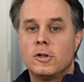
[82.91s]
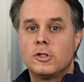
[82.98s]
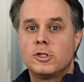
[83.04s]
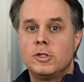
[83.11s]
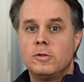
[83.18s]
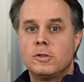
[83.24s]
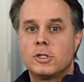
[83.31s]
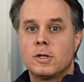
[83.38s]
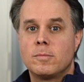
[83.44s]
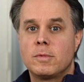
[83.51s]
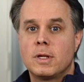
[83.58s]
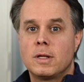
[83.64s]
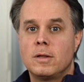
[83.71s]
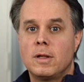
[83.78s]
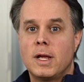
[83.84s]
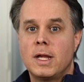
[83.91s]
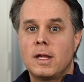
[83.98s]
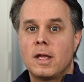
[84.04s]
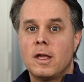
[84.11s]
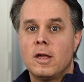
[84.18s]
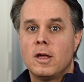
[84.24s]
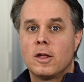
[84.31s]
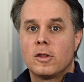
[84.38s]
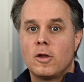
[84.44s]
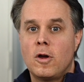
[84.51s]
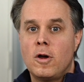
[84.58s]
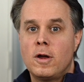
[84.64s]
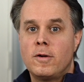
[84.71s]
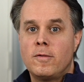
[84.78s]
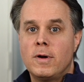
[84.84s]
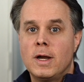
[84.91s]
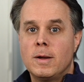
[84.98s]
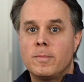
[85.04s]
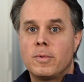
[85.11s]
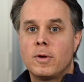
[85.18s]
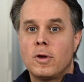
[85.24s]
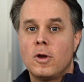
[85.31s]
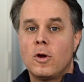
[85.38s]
to shoot something like the hot ramp